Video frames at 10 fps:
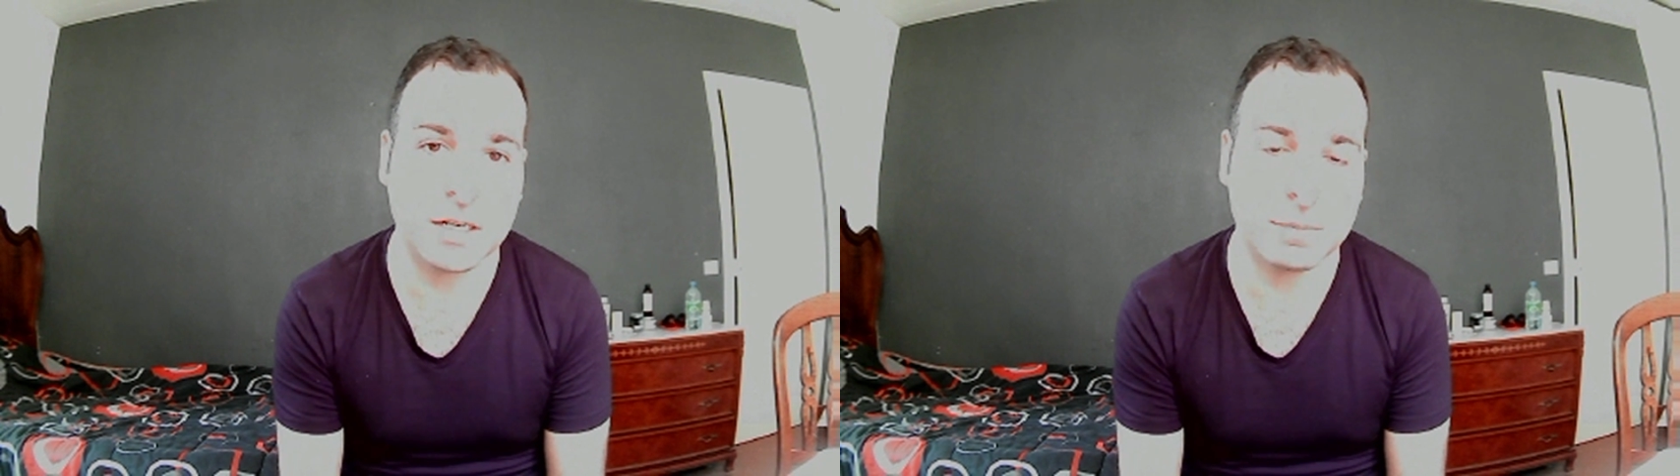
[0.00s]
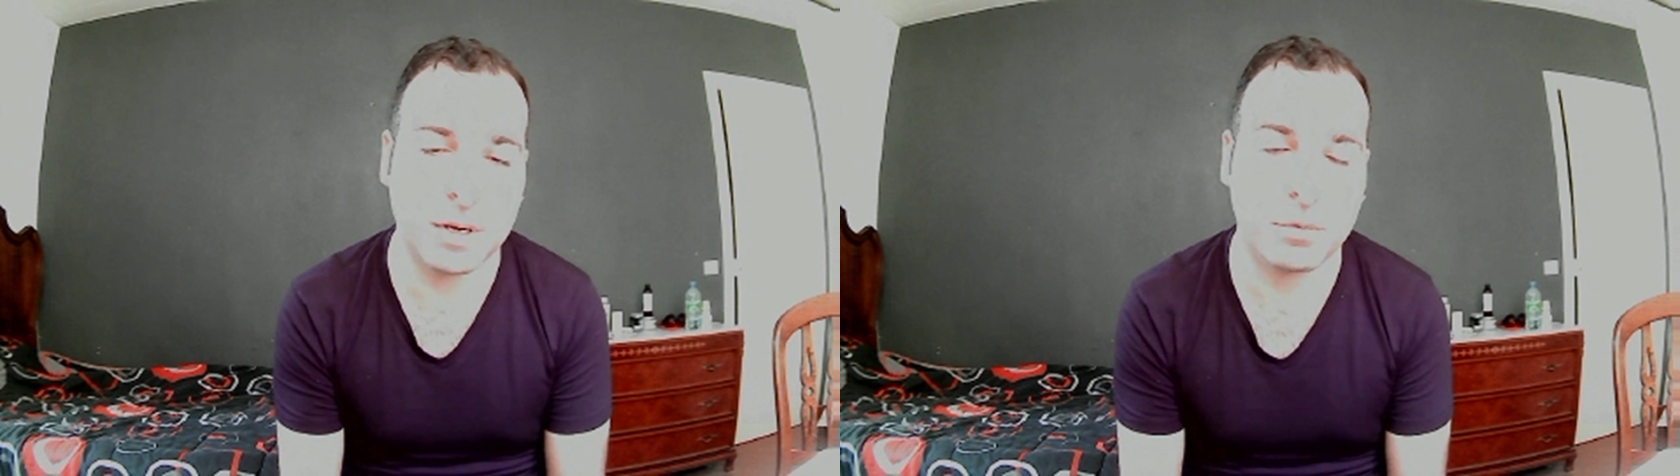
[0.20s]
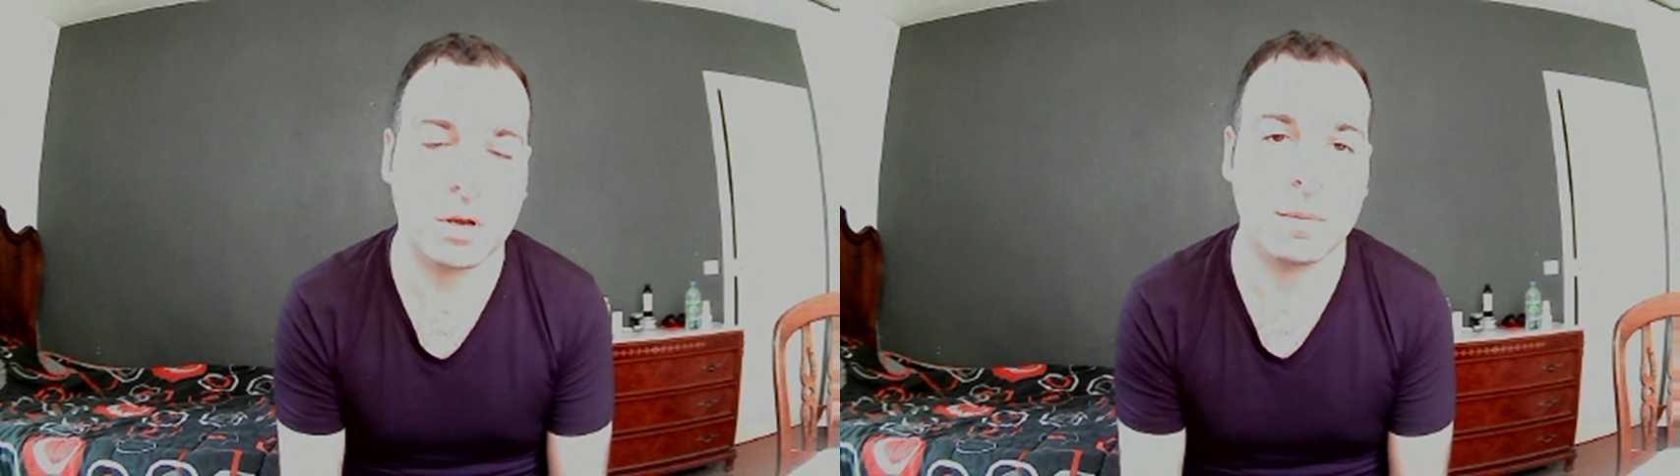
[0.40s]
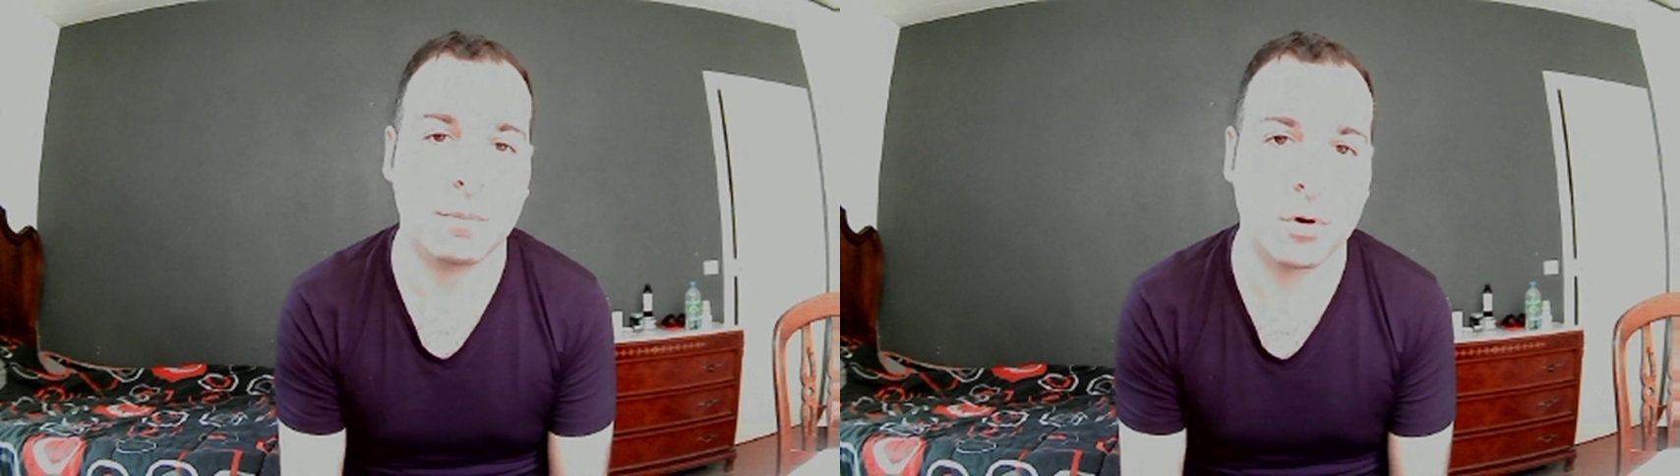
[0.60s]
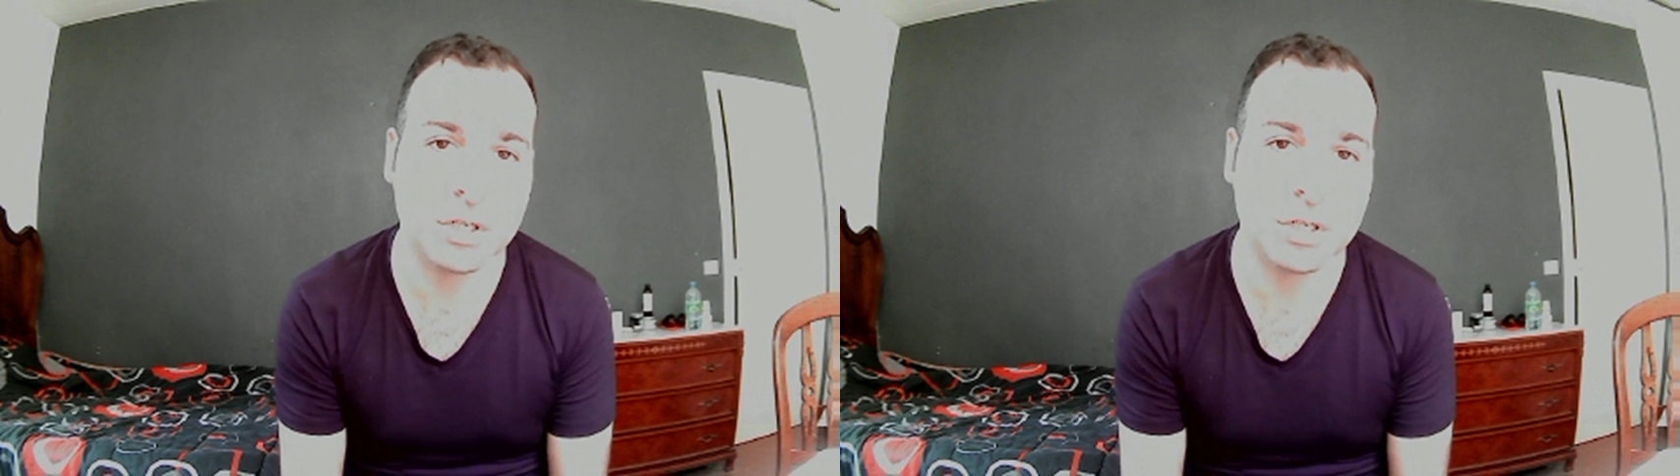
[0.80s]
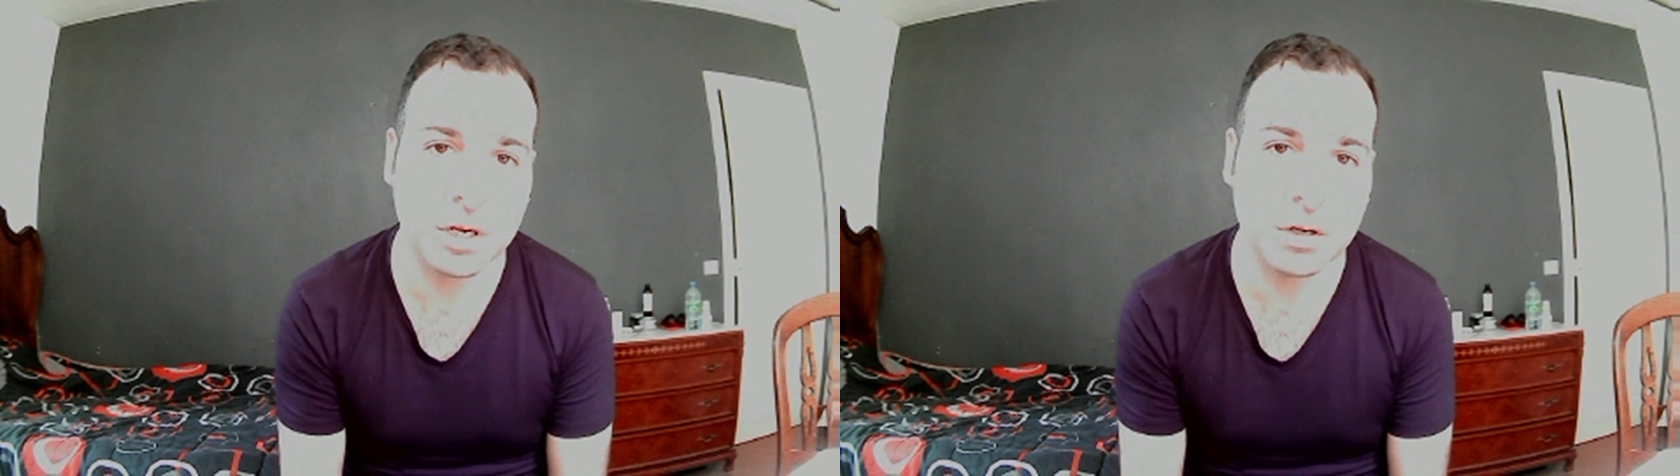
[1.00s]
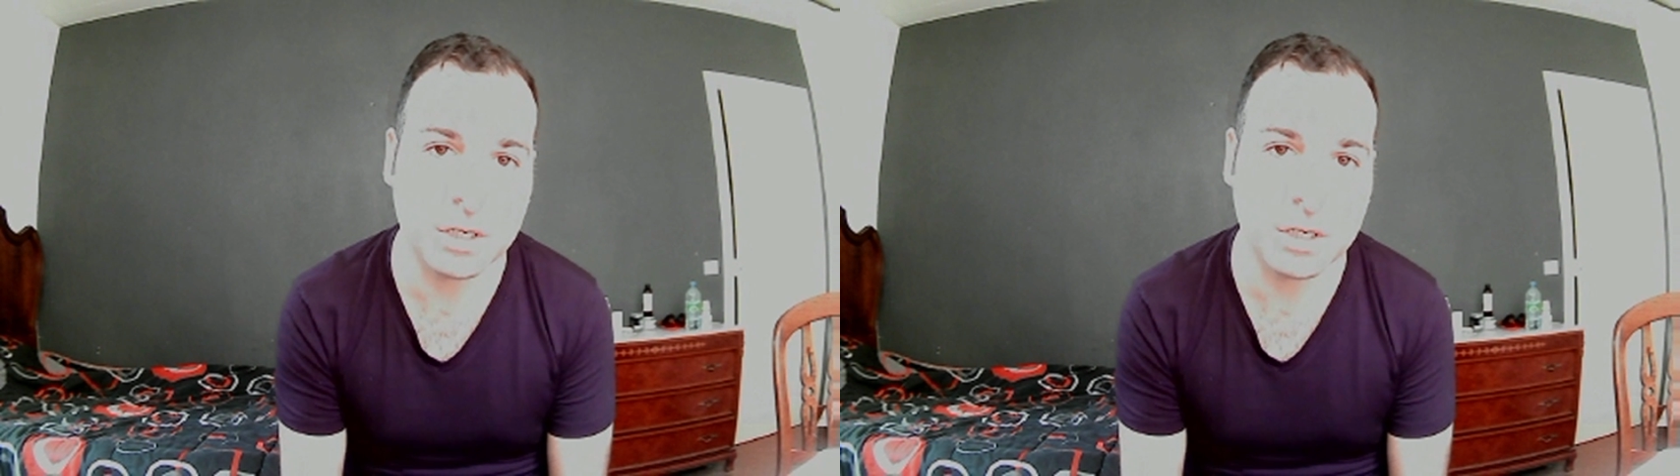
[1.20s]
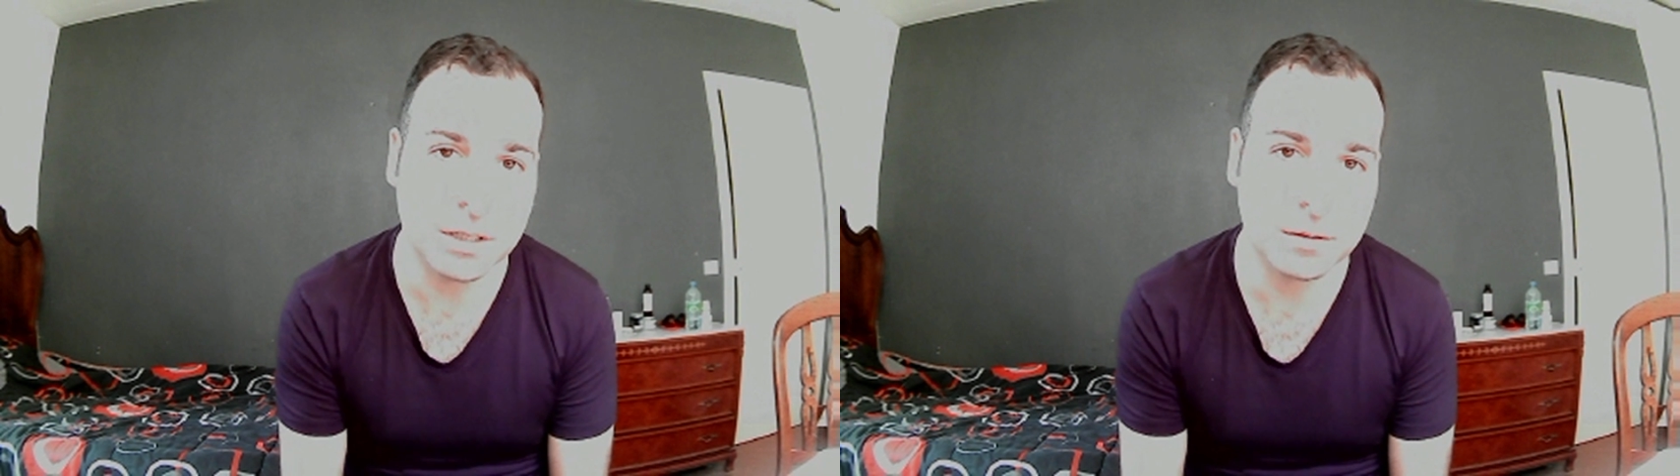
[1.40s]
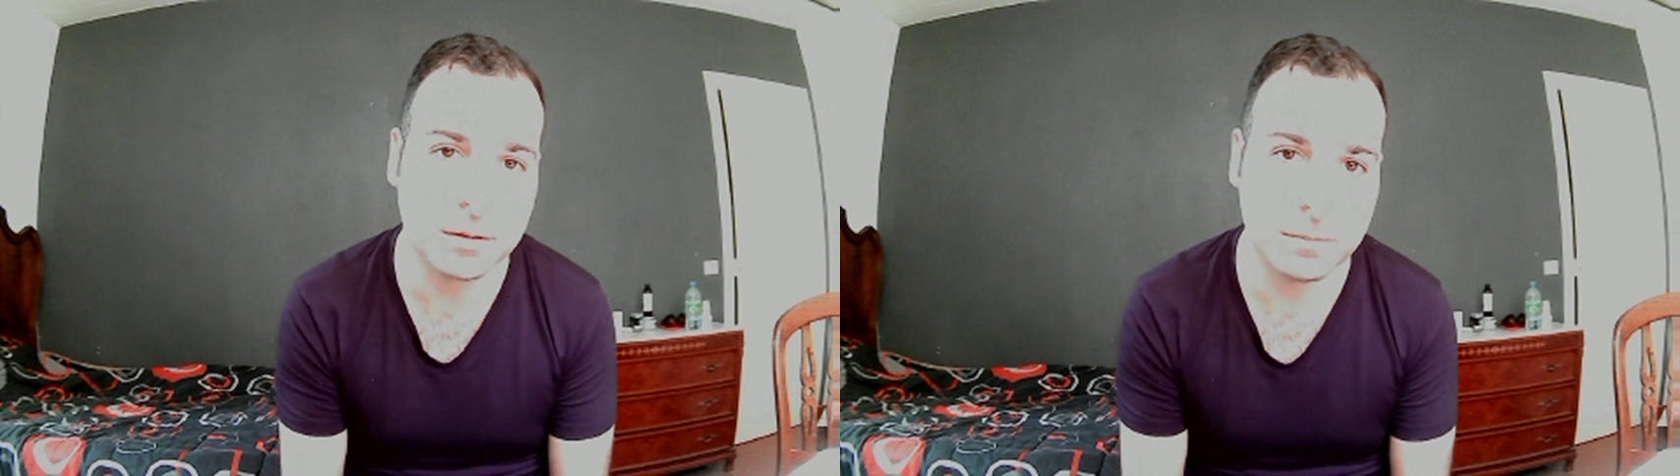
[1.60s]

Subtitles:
These people can be prosecuted.